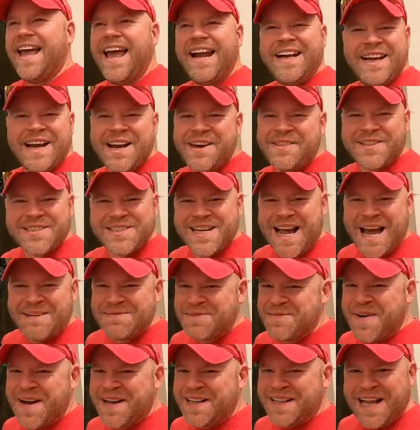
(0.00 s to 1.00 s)
Any other time
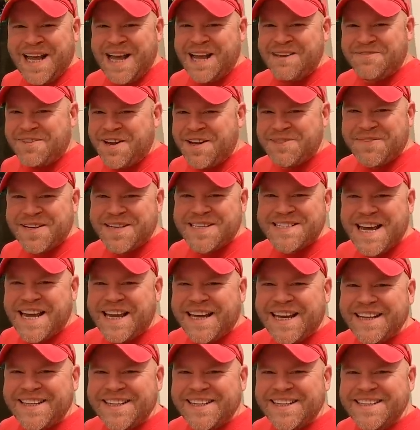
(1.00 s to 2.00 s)
of my life, I'd be
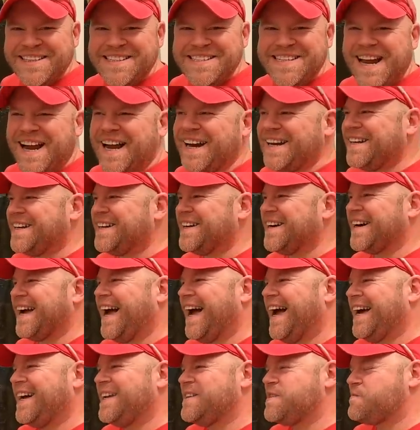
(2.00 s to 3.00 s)
taking you inside here,
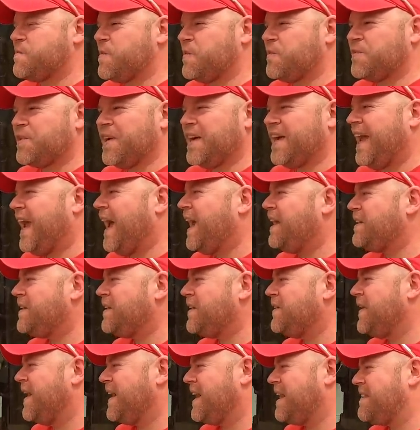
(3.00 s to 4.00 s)
guys, but we can't
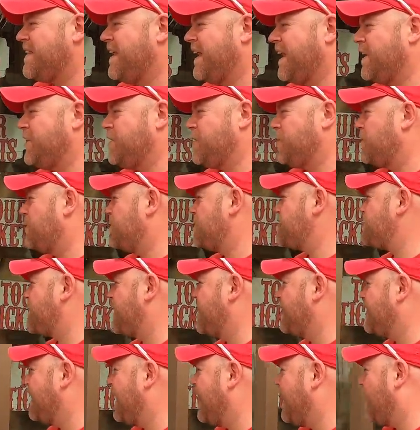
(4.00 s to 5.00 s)
do anything indoors
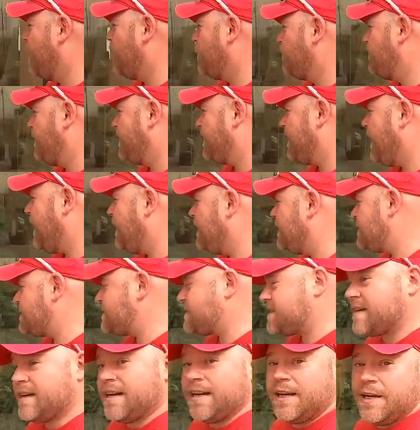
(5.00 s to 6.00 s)
right now
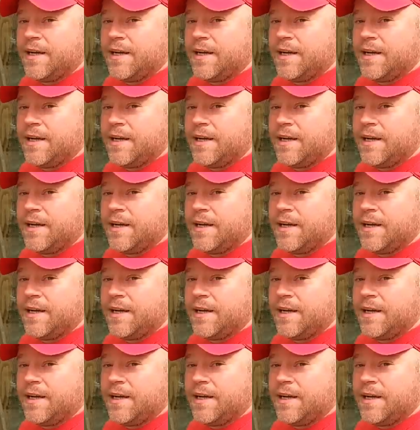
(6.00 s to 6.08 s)
because